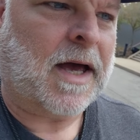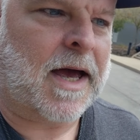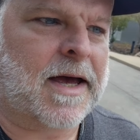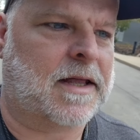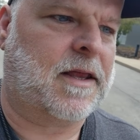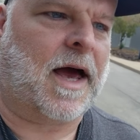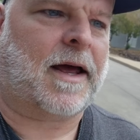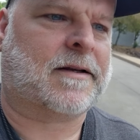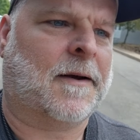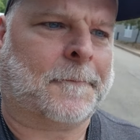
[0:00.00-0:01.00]
and
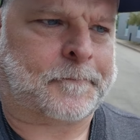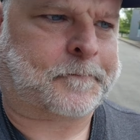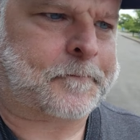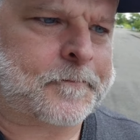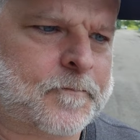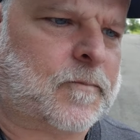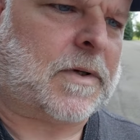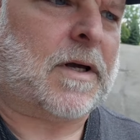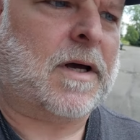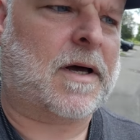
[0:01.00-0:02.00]
that
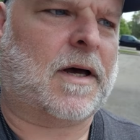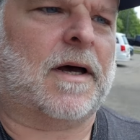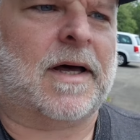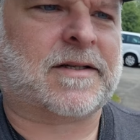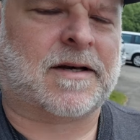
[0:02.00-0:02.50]
at